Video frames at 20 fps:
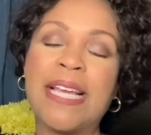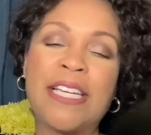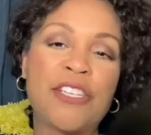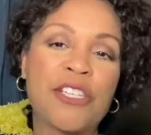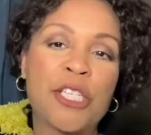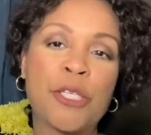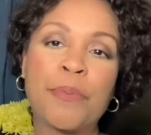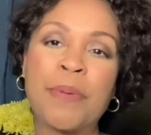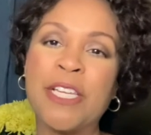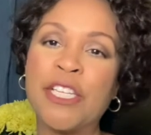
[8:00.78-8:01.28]

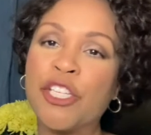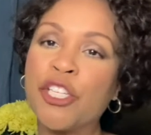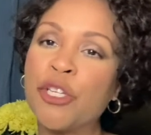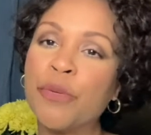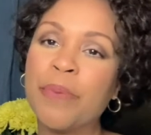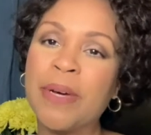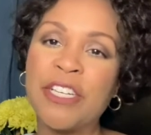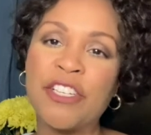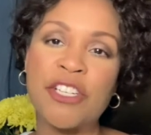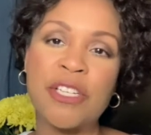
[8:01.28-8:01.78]
spent too
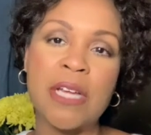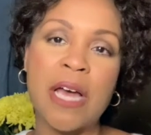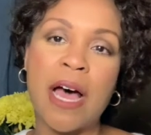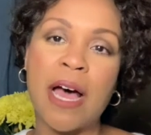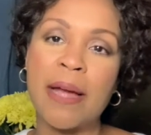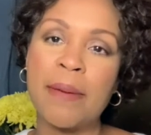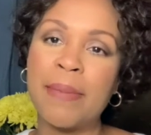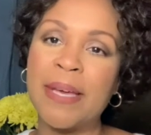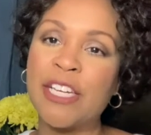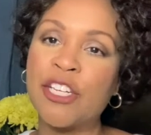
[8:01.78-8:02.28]
much
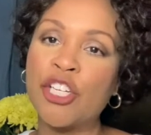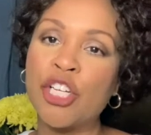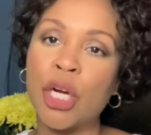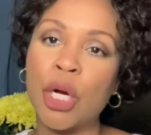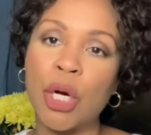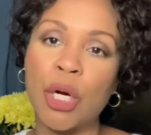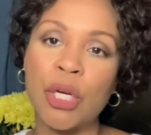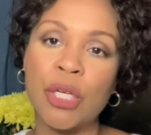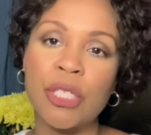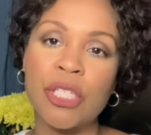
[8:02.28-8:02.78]
time at
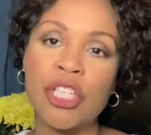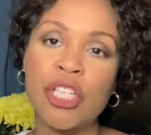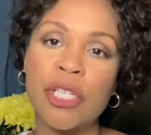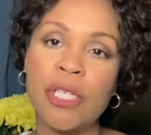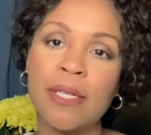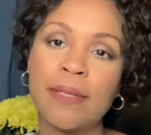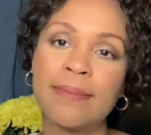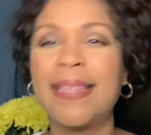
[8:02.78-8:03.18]
church.